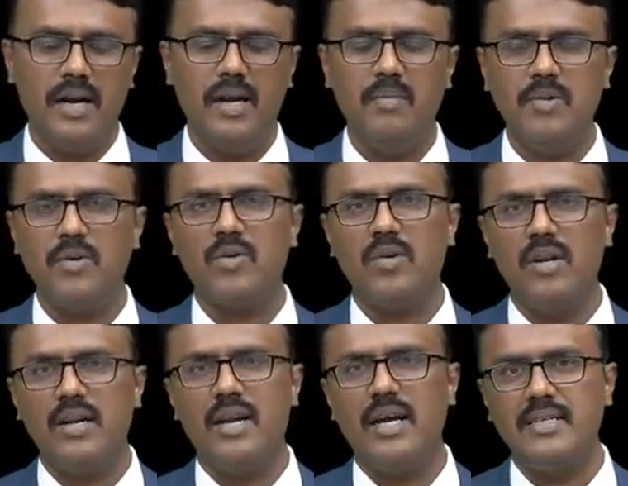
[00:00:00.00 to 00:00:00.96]
and
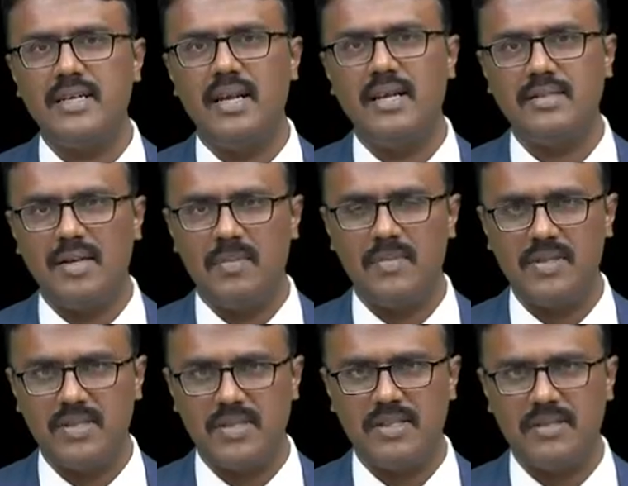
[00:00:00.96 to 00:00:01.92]
bicucolin classical
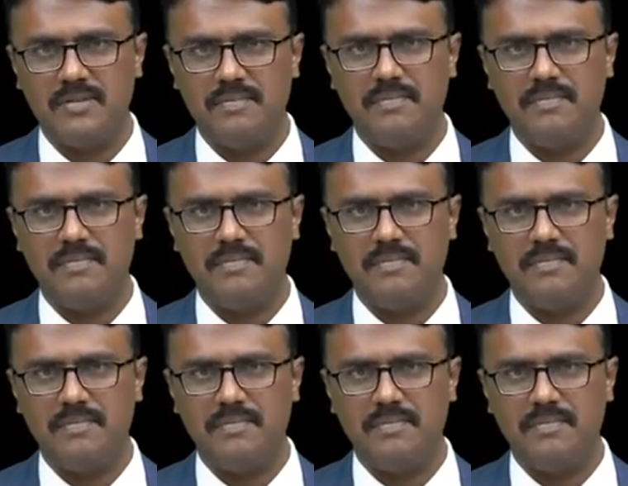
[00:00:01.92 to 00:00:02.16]
examples.